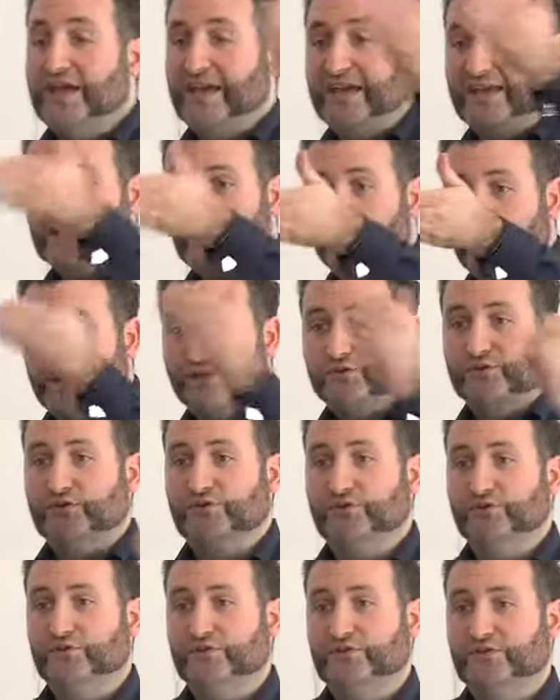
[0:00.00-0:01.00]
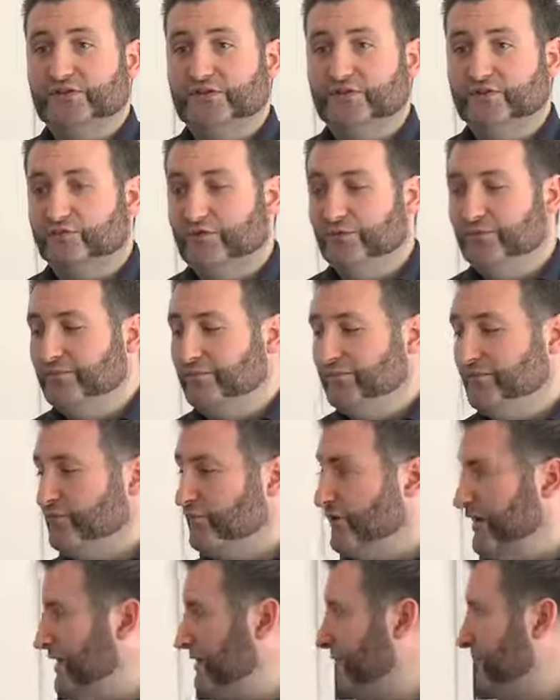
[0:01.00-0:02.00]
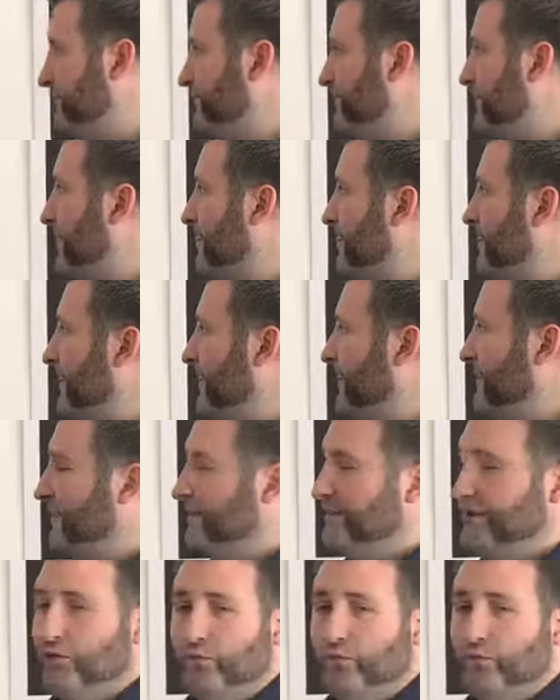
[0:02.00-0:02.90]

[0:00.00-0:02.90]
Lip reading: as well as the students in the room, right? Now,